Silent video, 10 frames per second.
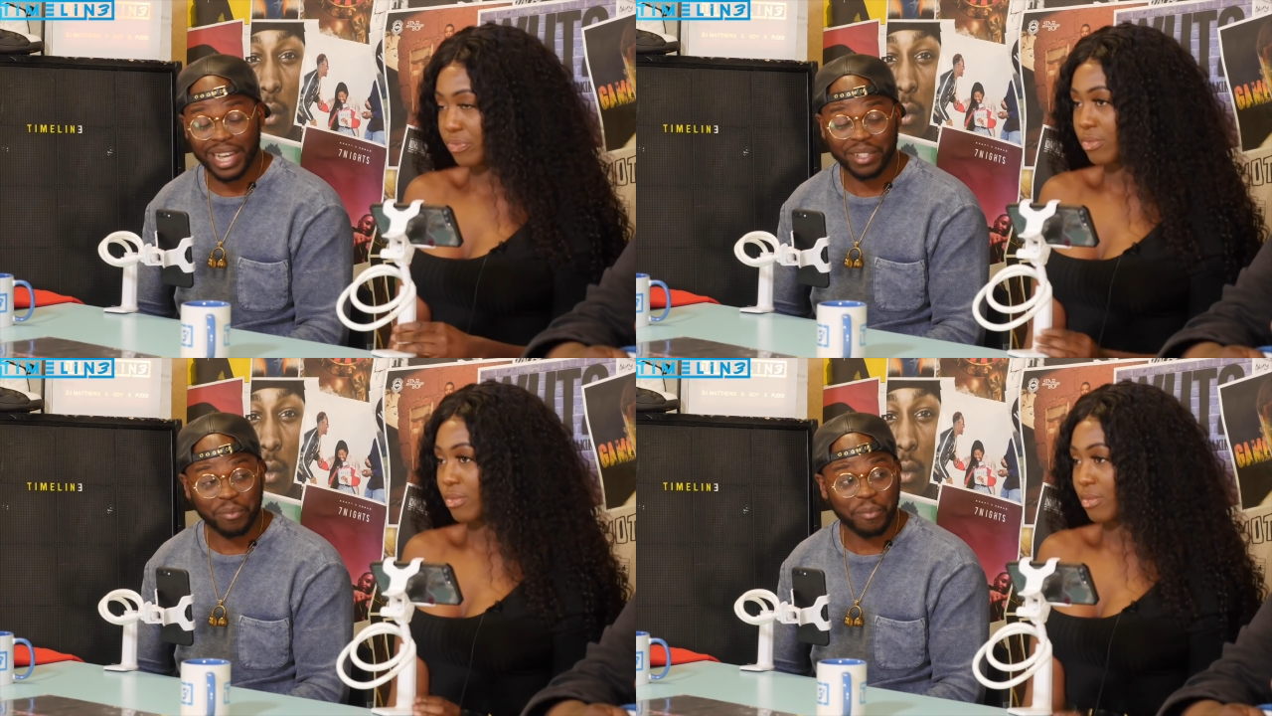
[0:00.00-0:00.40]

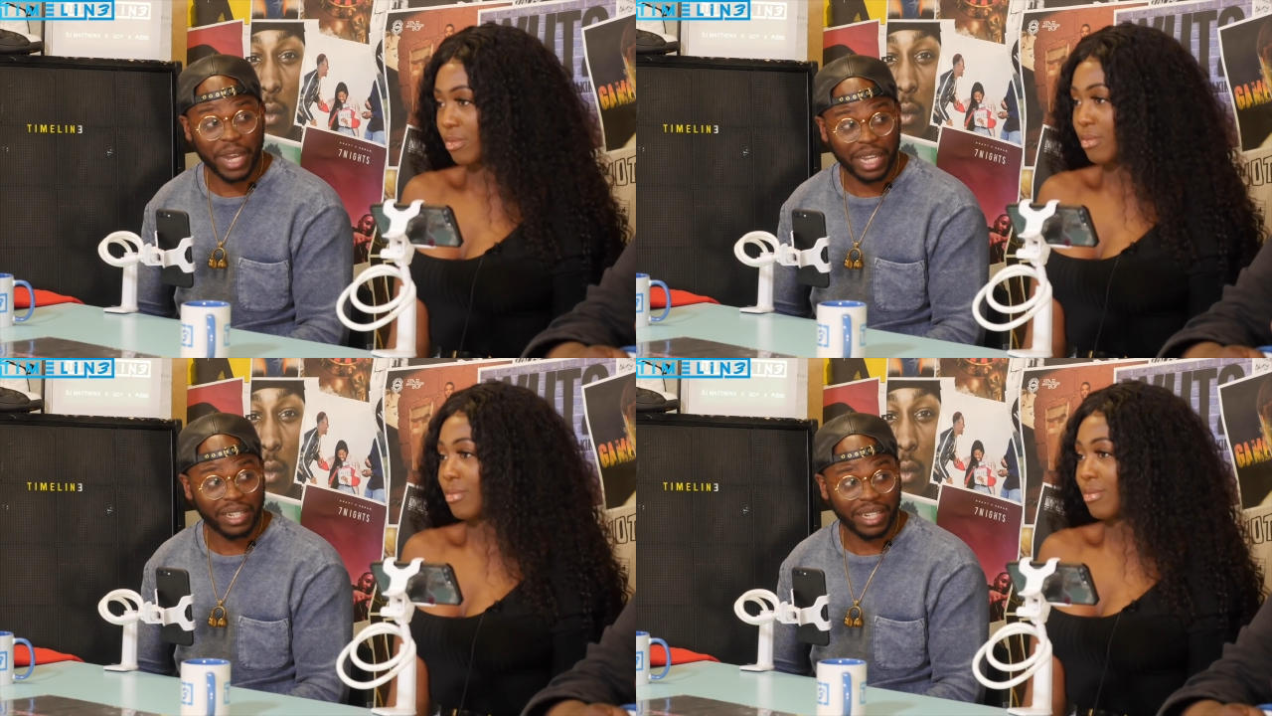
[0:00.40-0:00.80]
Speaker 1: guy is
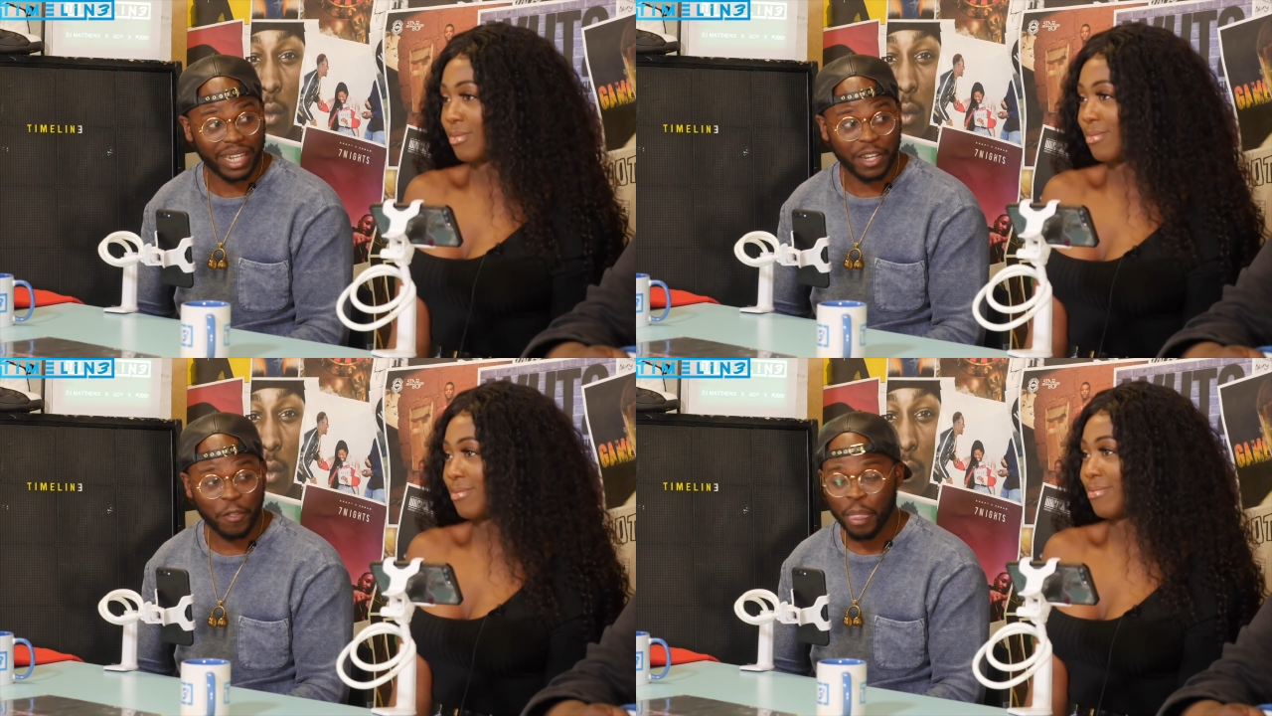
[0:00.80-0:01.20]
mad.
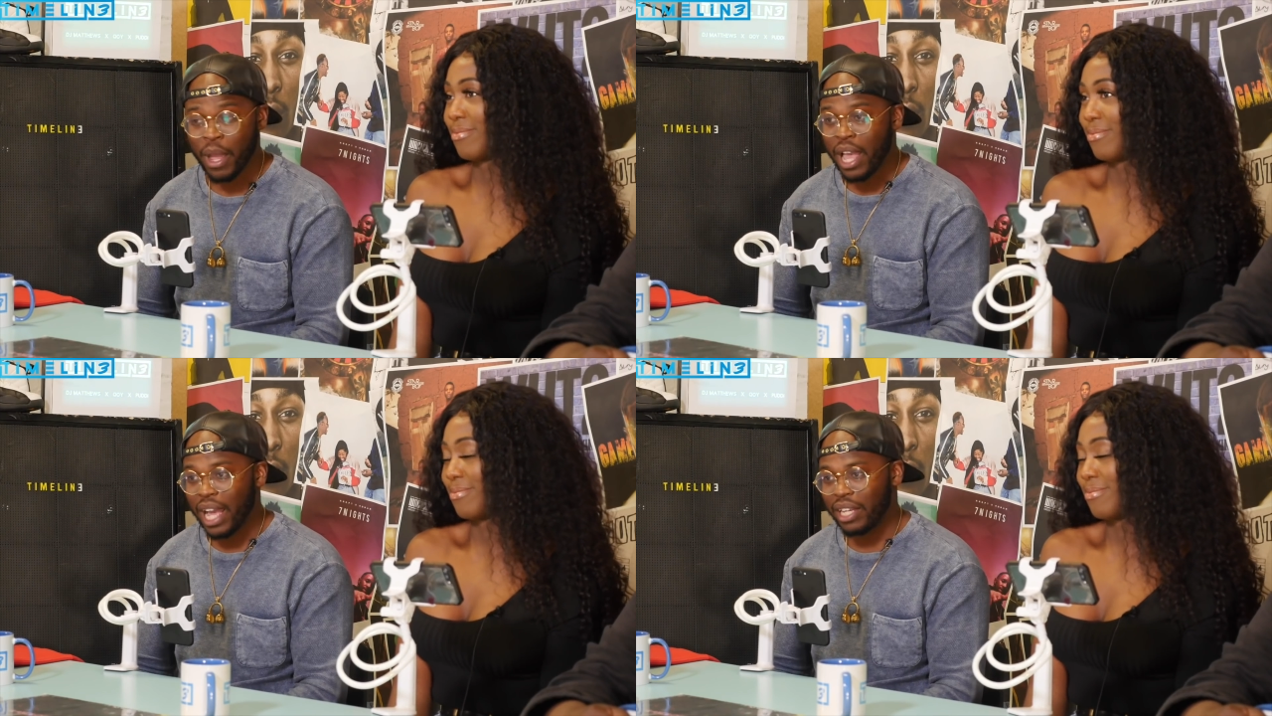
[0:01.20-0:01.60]
Like,
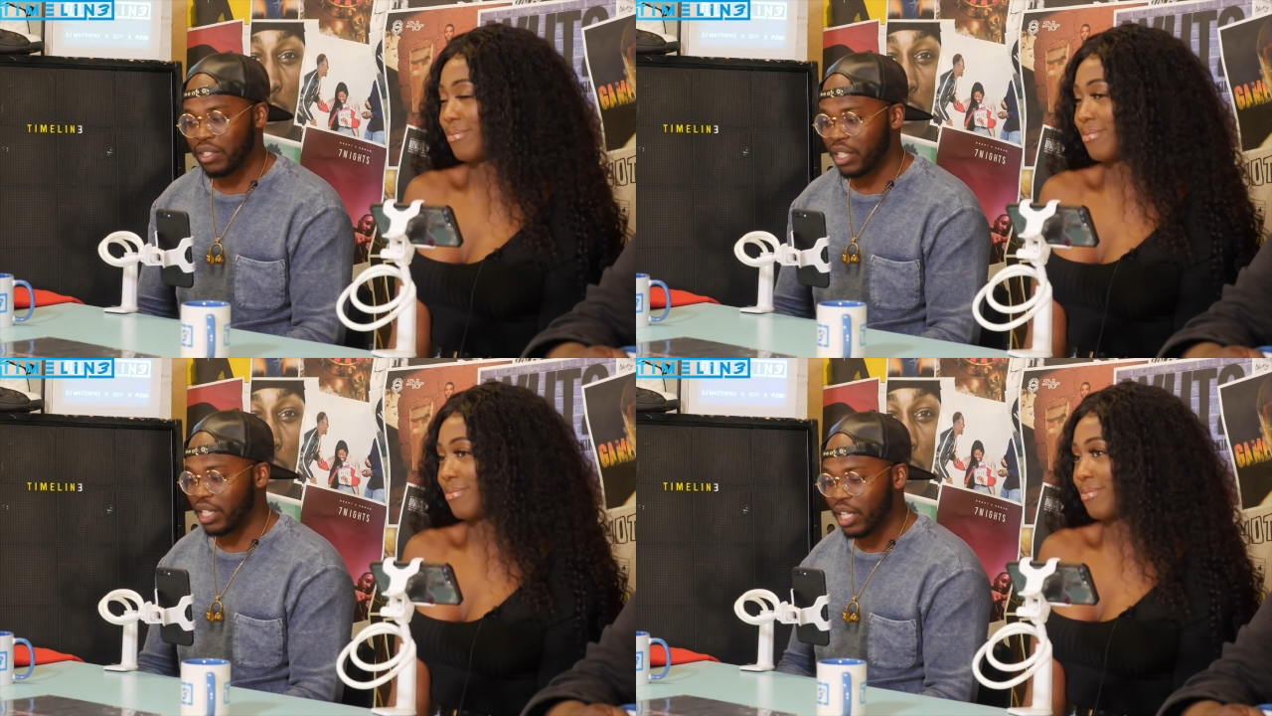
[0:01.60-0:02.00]

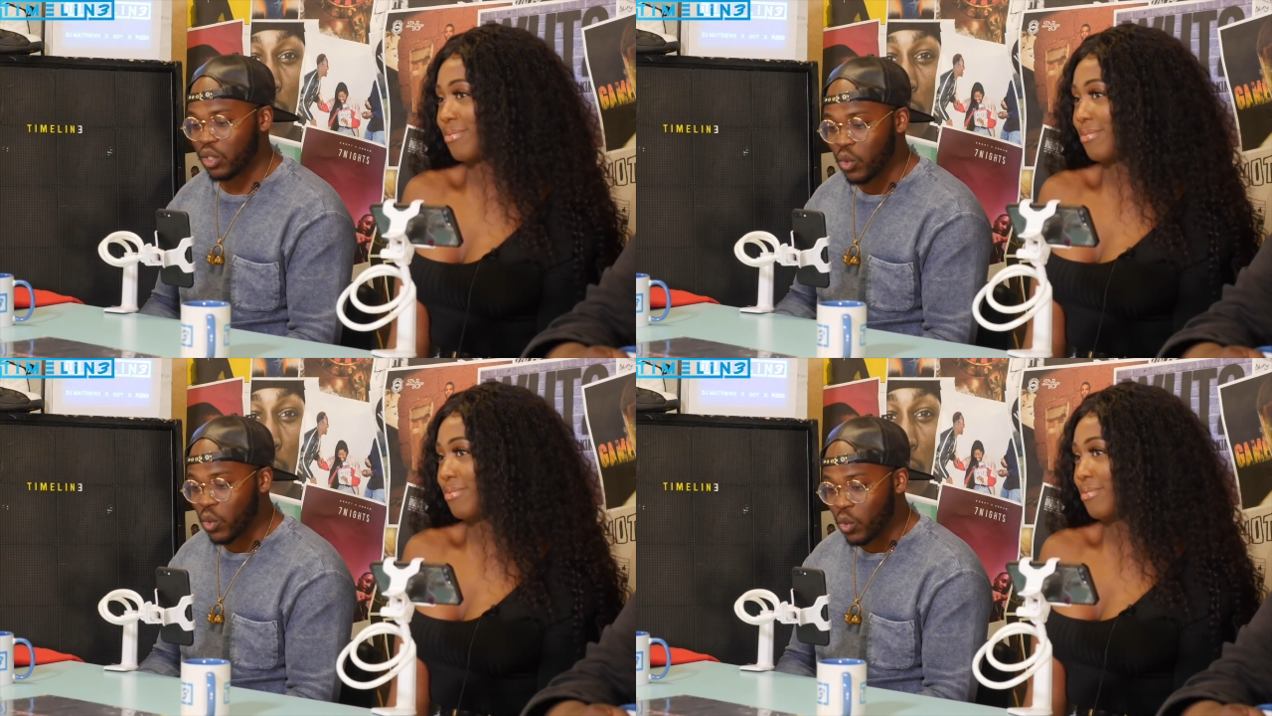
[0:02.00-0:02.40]
and
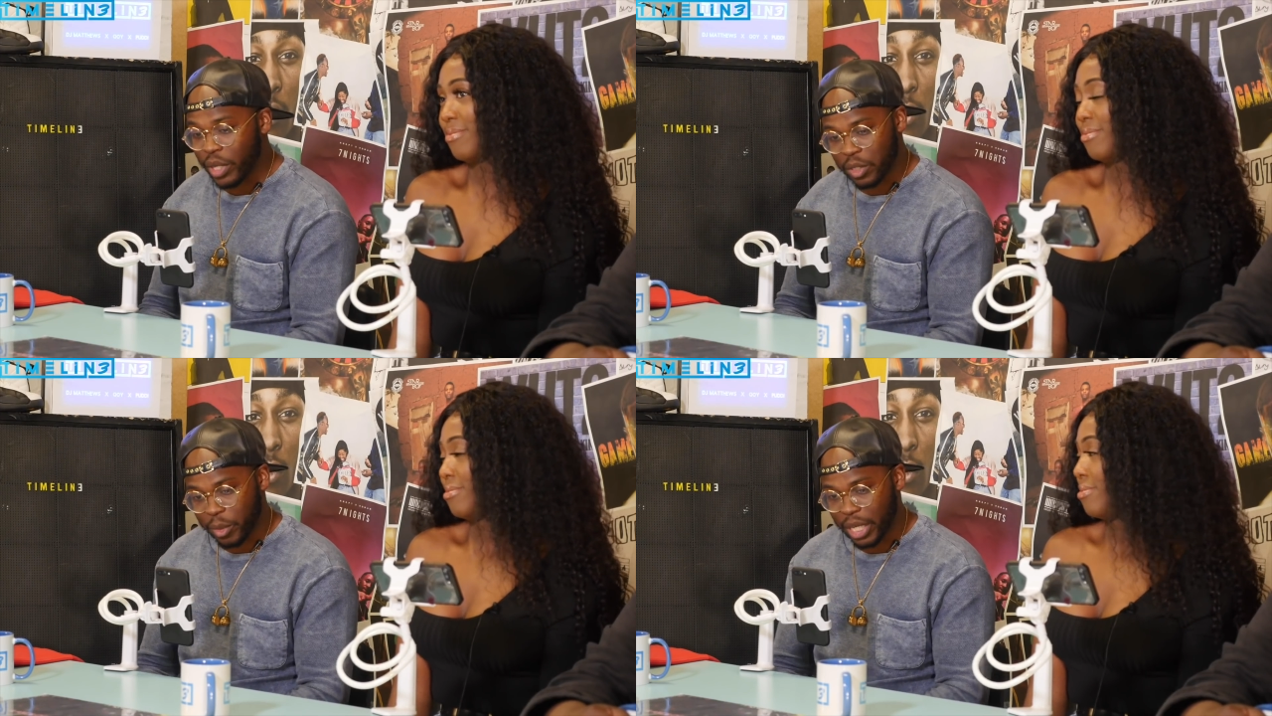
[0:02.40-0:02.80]
Cadet's
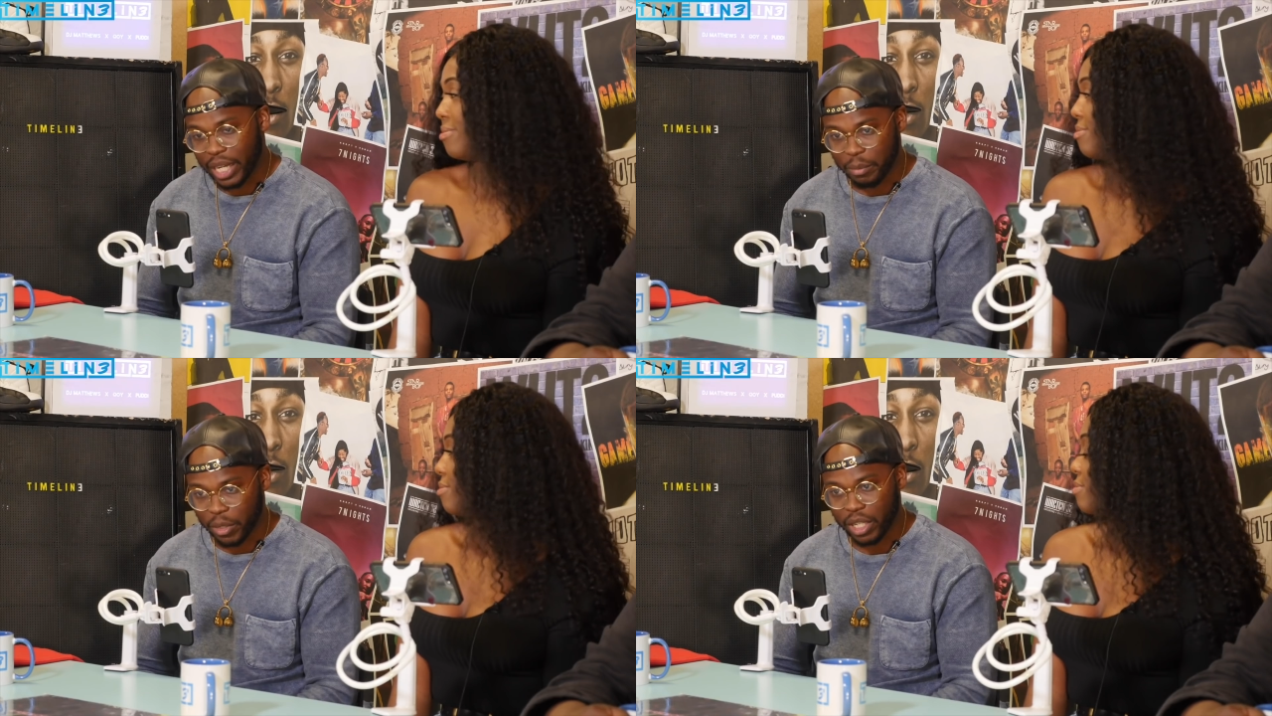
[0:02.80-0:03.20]
always
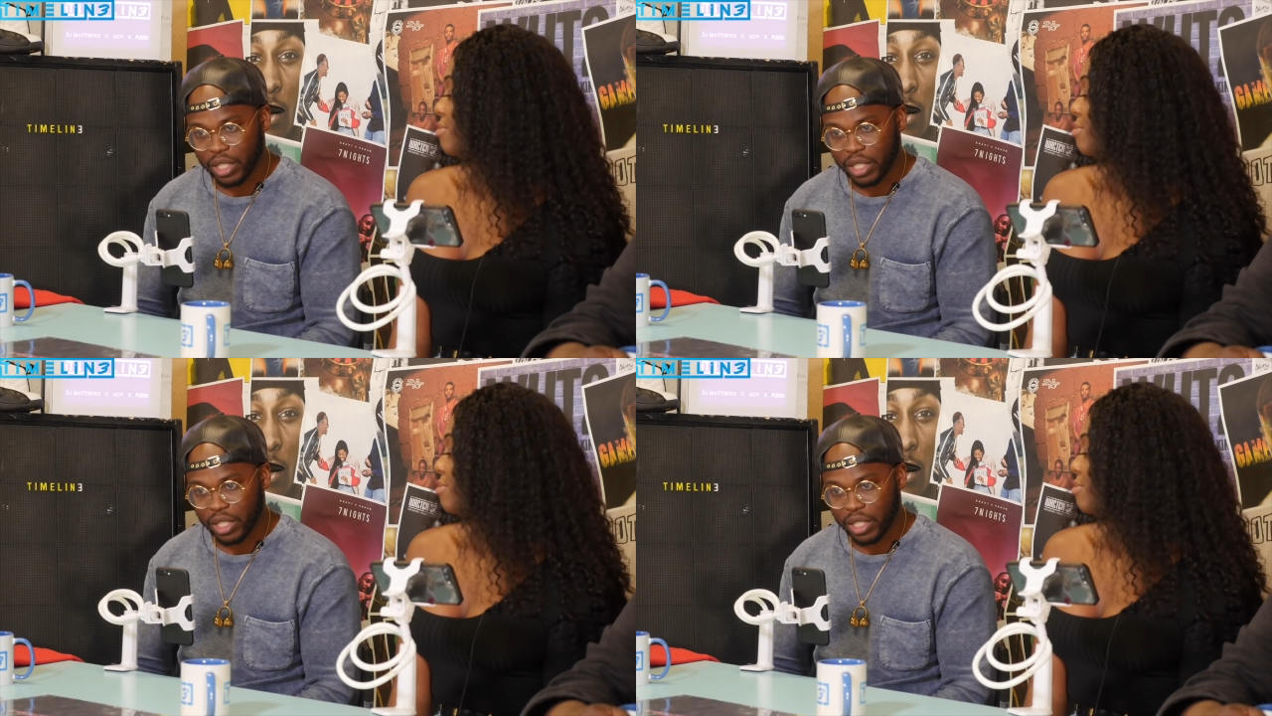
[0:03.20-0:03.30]
been that